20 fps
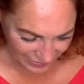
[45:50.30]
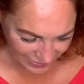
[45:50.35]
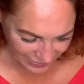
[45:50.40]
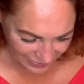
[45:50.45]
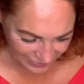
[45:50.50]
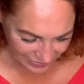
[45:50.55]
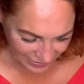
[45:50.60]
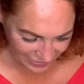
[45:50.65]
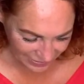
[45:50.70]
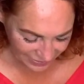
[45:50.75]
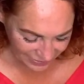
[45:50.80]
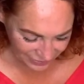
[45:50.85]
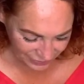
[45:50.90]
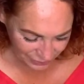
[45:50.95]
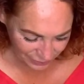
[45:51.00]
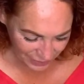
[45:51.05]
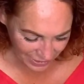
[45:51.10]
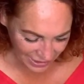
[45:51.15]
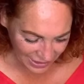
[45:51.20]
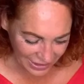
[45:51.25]
Sense of
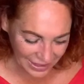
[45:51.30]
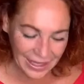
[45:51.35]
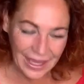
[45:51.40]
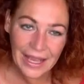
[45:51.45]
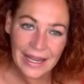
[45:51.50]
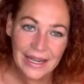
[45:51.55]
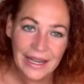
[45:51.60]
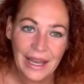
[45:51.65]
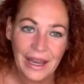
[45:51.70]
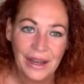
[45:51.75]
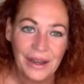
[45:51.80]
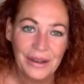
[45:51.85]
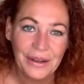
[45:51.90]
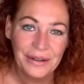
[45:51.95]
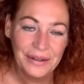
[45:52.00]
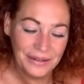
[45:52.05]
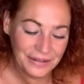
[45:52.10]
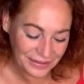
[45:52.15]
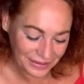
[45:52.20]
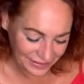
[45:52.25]
me,
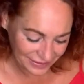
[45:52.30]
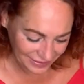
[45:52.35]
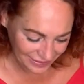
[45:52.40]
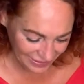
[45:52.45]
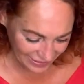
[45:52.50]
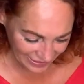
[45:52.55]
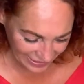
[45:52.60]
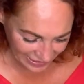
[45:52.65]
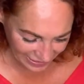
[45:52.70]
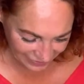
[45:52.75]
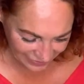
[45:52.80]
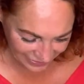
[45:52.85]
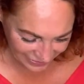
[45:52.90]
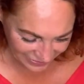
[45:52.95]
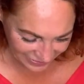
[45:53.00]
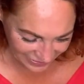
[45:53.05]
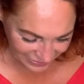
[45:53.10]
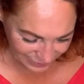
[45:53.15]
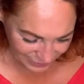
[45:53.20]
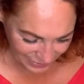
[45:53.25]
hello, says
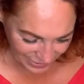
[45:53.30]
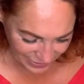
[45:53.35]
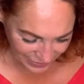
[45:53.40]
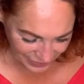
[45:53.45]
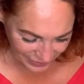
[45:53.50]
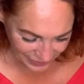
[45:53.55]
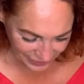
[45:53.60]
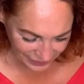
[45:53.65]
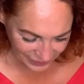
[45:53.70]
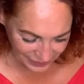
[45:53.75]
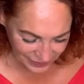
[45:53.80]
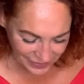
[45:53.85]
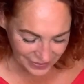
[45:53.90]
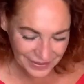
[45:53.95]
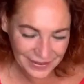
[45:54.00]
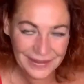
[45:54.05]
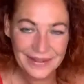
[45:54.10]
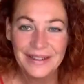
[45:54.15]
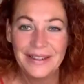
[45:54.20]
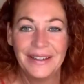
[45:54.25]

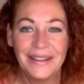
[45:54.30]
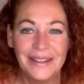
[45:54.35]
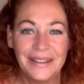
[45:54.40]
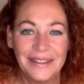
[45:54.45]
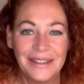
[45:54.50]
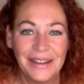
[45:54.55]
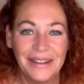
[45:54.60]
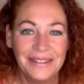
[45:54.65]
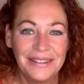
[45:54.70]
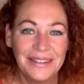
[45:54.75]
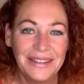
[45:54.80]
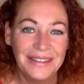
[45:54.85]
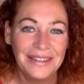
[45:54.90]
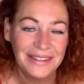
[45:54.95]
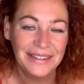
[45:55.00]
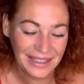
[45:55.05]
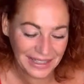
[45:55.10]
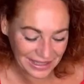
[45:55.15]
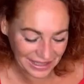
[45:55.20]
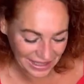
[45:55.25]
Clarissimo. Nice to
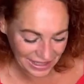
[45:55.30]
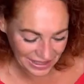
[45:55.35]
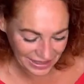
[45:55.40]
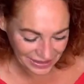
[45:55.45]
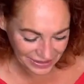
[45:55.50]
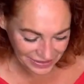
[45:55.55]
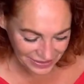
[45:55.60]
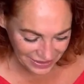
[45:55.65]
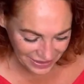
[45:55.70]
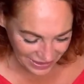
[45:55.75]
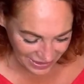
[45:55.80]
see you.